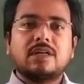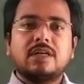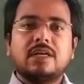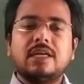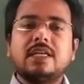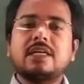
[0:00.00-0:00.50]

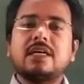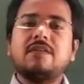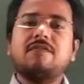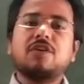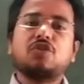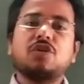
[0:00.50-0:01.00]
in
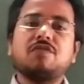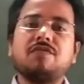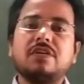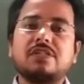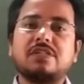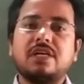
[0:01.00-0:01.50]
convection
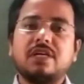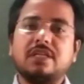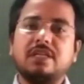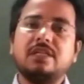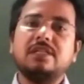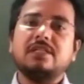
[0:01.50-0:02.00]
we
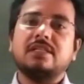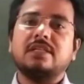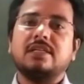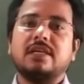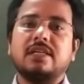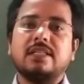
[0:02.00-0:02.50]

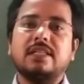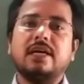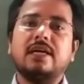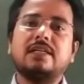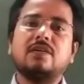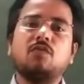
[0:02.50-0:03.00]
studied
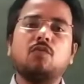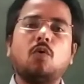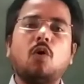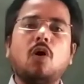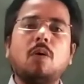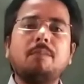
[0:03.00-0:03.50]
that
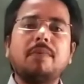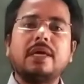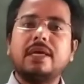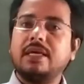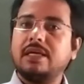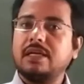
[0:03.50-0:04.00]
warm
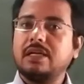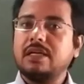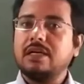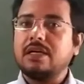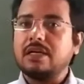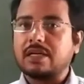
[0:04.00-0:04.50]
air
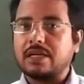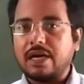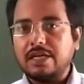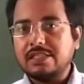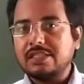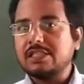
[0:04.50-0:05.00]

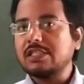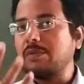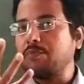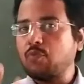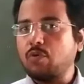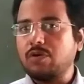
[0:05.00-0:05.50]
rises
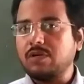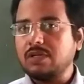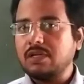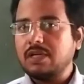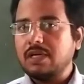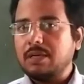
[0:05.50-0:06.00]
upward,
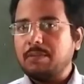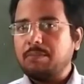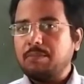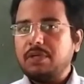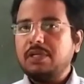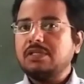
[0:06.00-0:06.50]

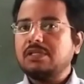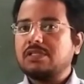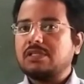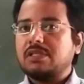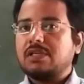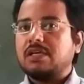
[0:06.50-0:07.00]

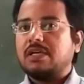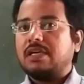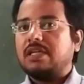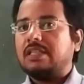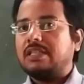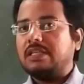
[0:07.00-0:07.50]
means
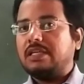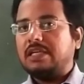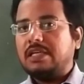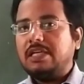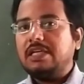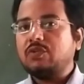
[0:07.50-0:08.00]
the
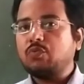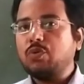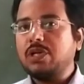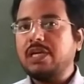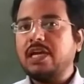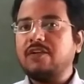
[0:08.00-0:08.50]
heat
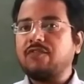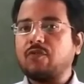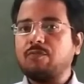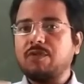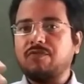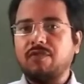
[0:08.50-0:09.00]
we get
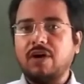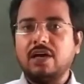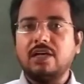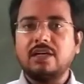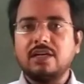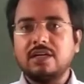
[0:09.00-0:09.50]
from the
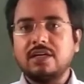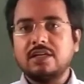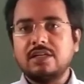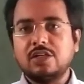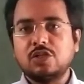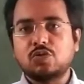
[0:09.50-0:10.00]

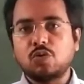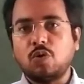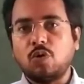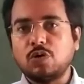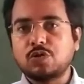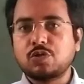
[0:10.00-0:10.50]
fire is
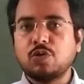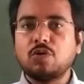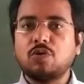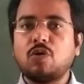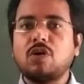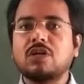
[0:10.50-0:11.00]
also
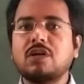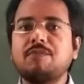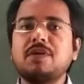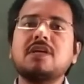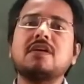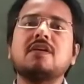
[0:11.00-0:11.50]
not
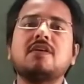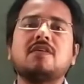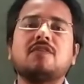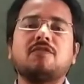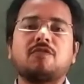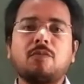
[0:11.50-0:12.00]

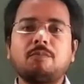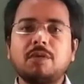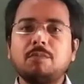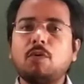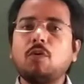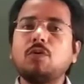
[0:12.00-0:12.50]
coming from
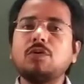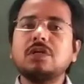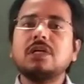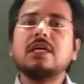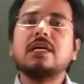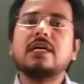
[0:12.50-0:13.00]
the
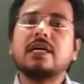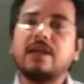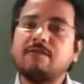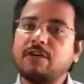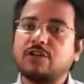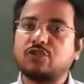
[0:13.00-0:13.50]
mode
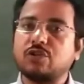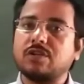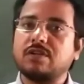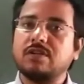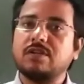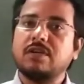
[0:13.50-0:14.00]

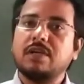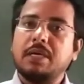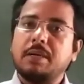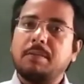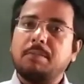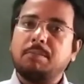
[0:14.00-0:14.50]
convection,
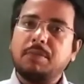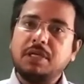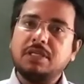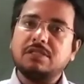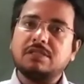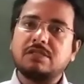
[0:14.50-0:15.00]

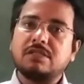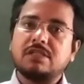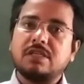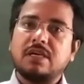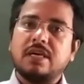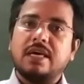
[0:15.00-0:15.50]
means
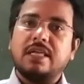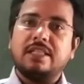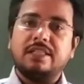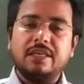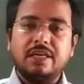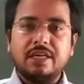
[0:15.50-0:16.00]

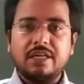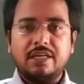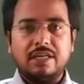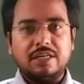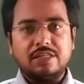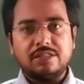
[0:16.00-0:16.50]
there
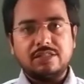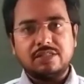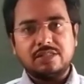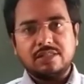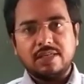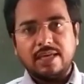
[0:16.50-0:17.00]

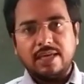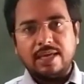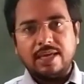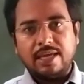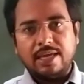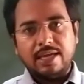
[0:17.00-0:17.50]
is
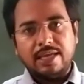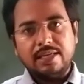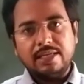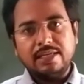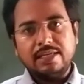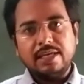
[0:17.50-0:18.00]

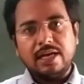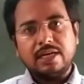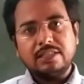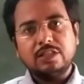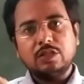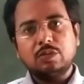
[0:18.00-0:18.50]
any
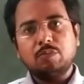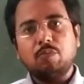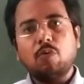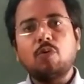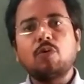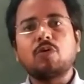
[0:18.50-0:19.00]
other
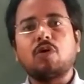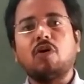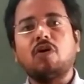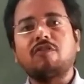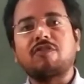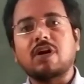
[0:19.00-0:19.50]
mode
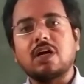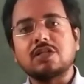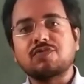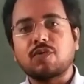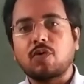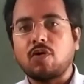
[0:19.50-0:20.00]
of
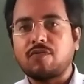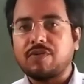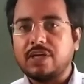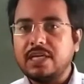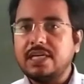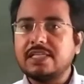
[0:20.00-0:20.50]
transfer
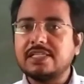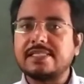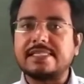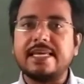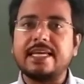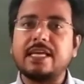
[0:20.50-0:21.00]
of heat
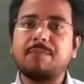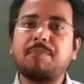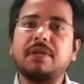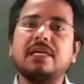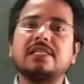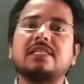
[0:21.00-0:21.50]
is taking
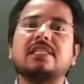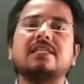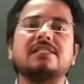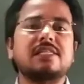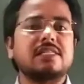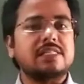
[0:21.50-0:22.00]
place in
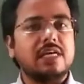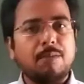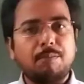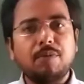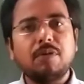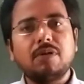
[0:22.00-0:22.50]
this
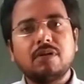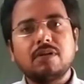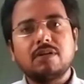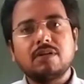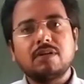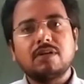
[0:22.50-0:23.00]
example,
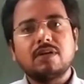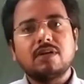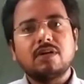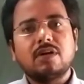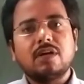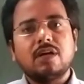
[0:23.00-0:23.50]

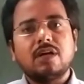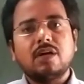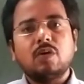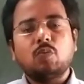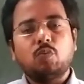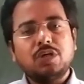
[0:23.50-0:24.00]

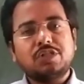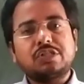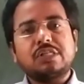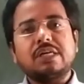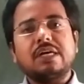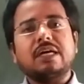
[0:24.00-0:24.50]

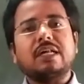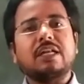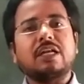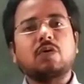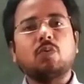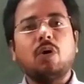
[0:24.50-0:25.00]
which
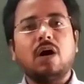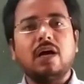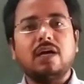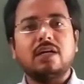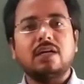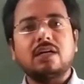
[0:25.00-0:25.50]

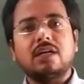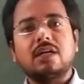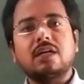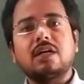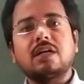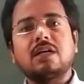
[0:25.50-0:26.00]

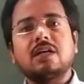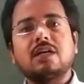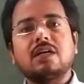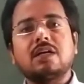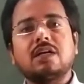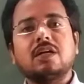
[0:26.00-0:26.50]

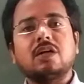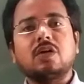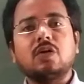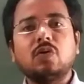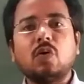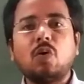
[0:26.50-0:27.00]
require
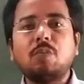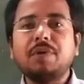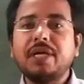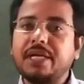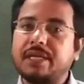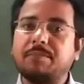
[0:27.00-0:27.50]
no
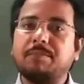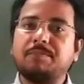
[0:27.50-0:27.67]
medium.